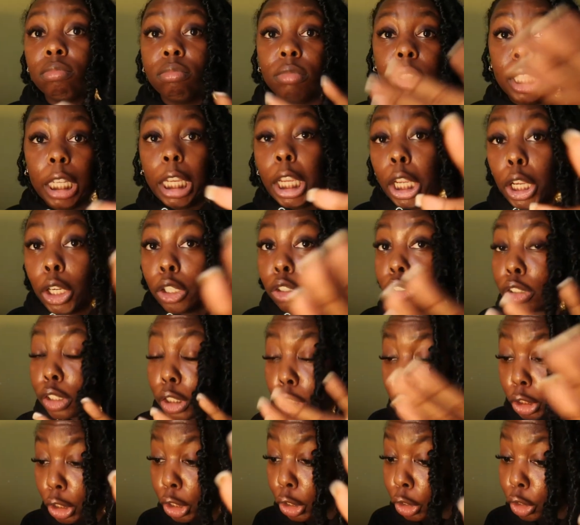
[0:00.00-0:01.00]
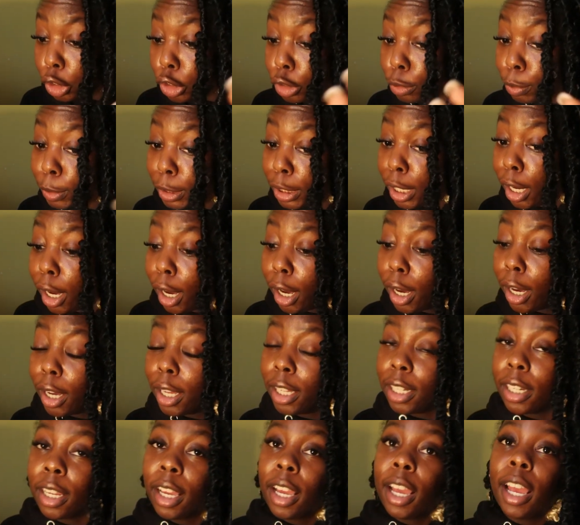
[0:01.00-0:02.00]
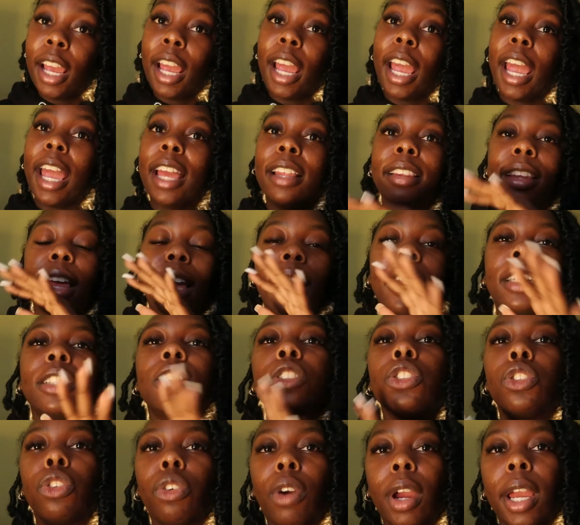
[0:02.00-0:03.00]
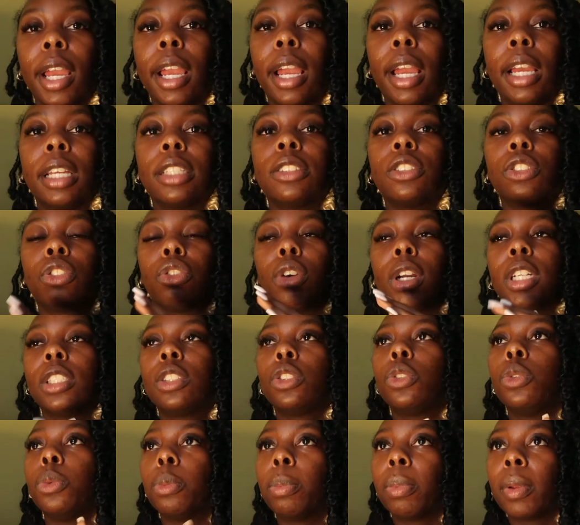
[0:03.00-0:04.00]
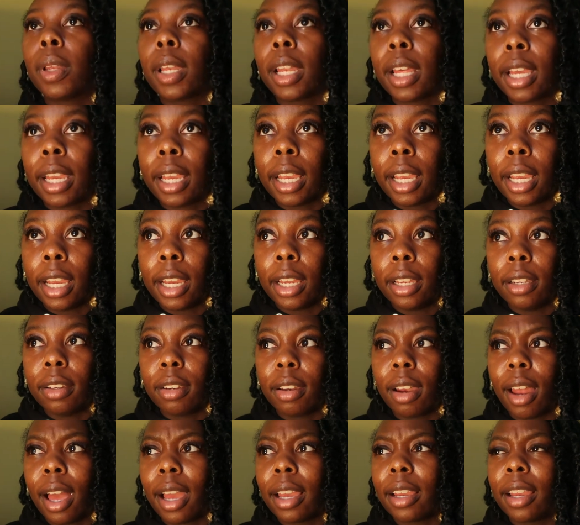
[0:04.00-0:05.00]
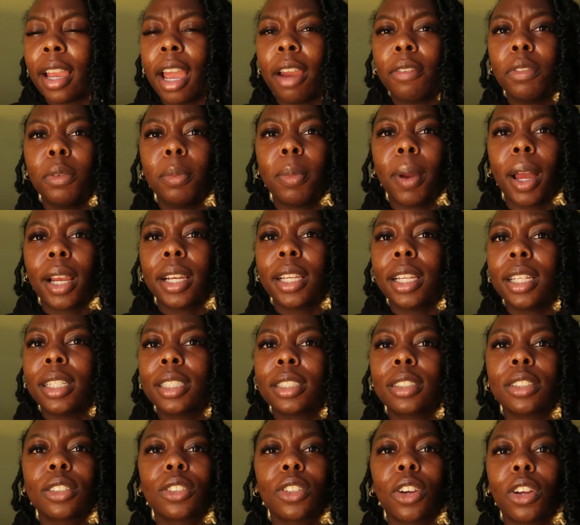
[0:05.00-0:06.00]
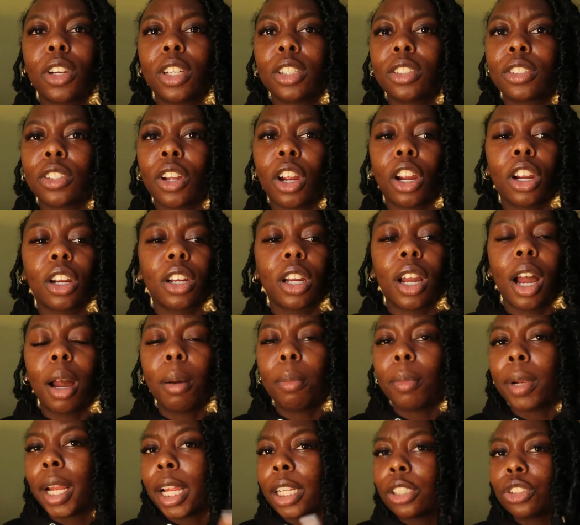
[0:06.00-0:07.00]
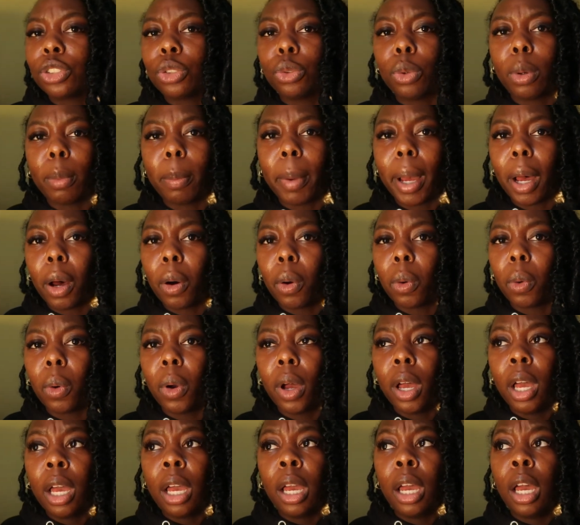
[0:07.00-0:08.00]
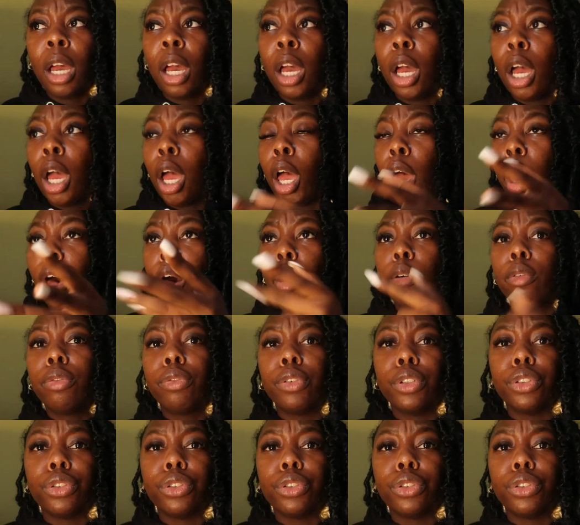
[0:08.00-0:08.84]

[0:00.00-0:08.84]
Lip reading: years and years beyond. And that is great. It's great to plan. Like, everybody is going to start coming at you about health